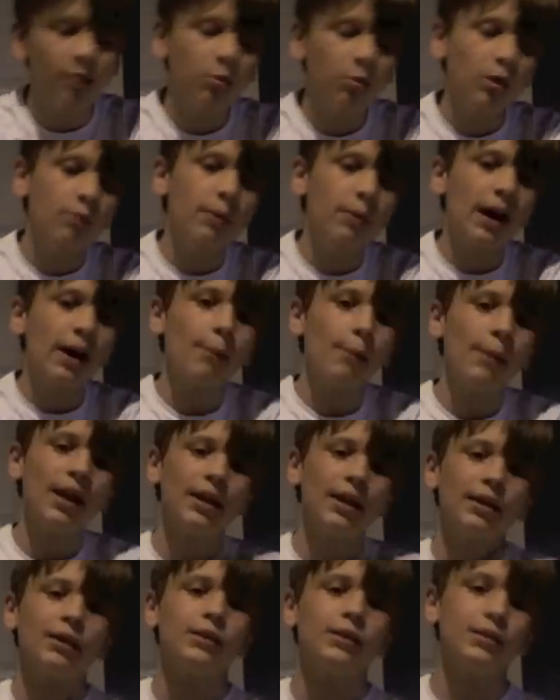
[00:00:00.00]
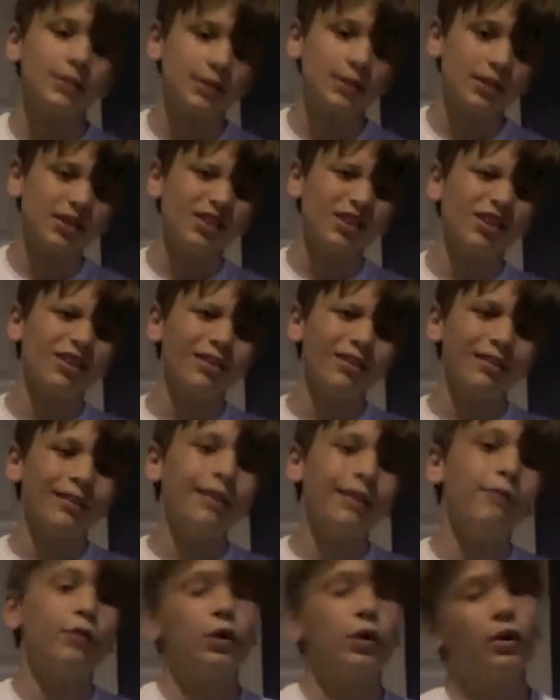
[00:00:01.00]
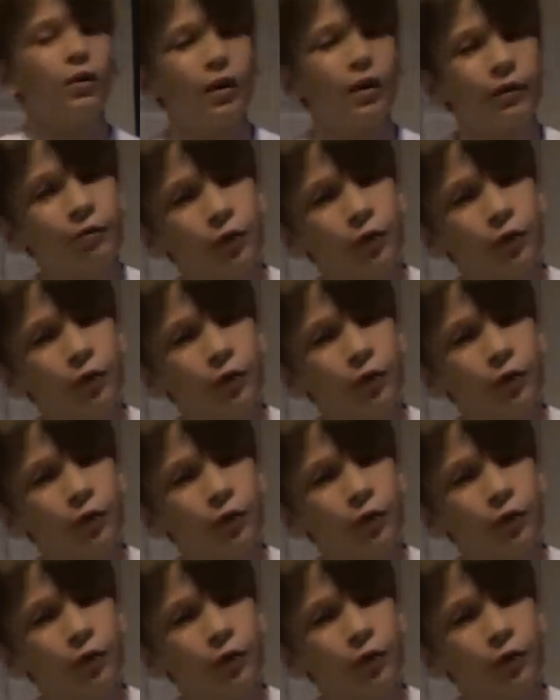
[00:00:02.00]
would recommend this, if you're looking